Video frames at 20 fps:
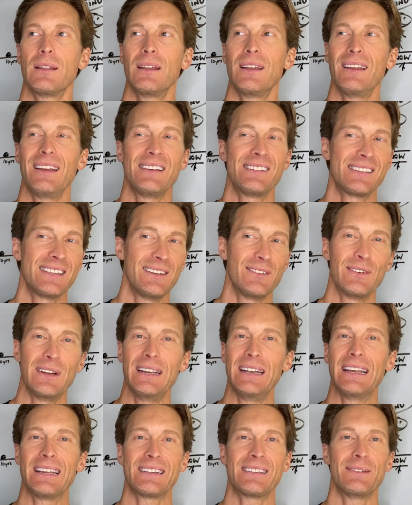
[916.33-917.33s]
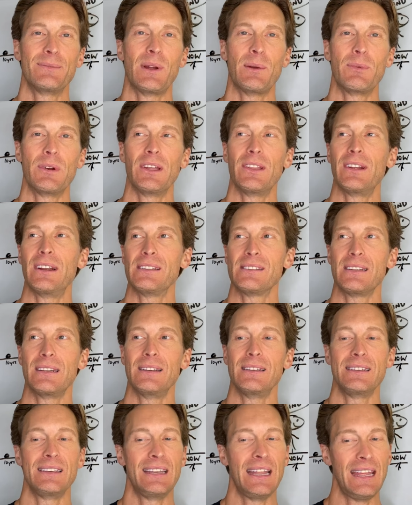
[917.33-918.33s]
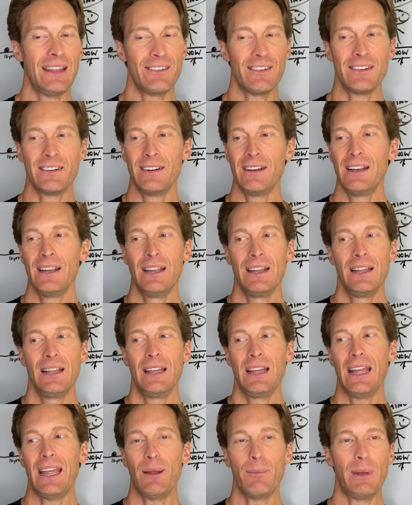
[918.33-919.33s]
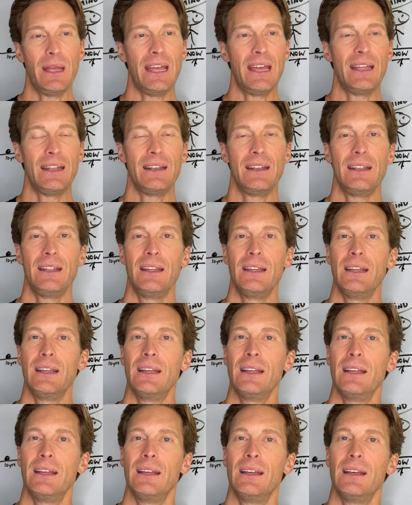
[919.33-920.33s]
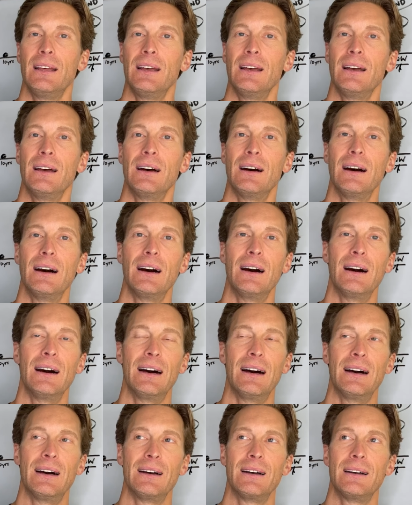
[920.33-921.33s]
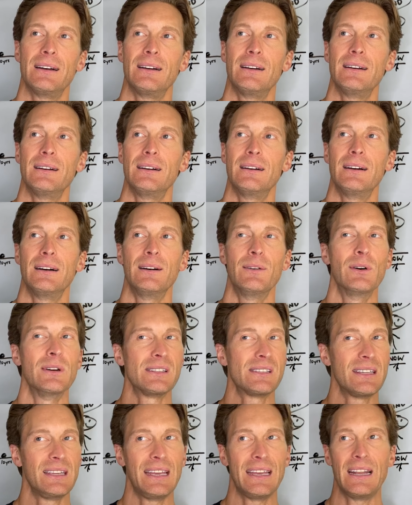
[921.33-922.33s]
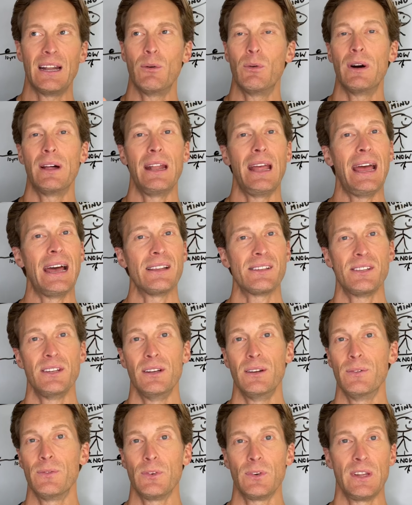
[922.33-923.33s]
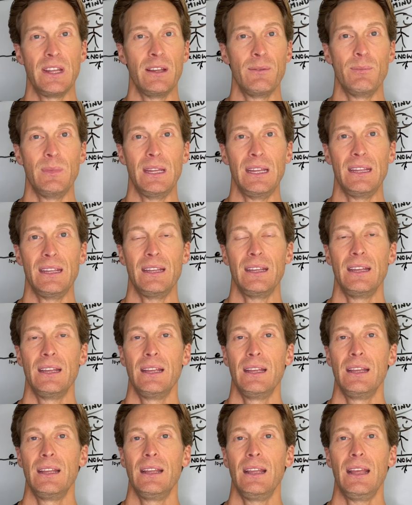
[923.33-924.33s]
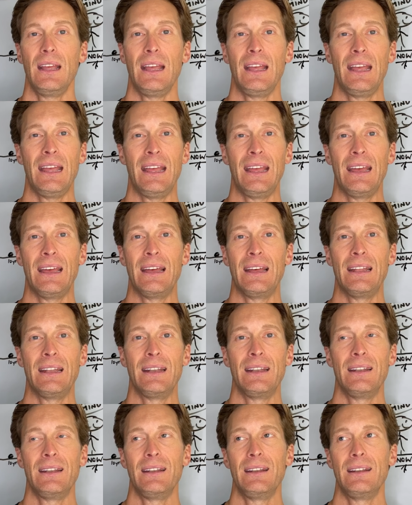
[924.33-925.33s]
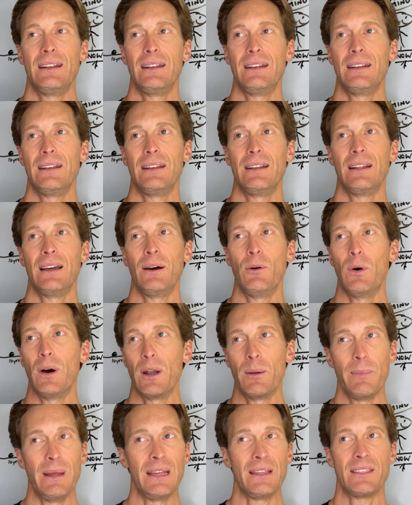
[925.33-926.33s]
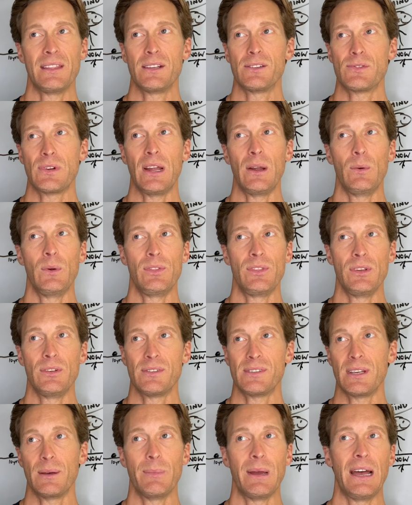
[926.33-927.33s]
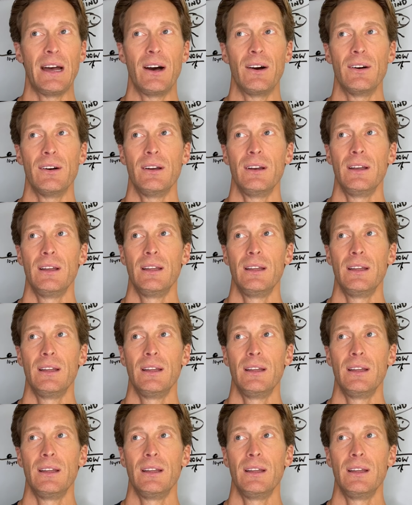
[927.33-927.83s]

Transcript: I was sitting right next to my brother. I said, Davor, hey man, uh, once again, I want to ask you to forgive me, and I want to make things right with you somehow.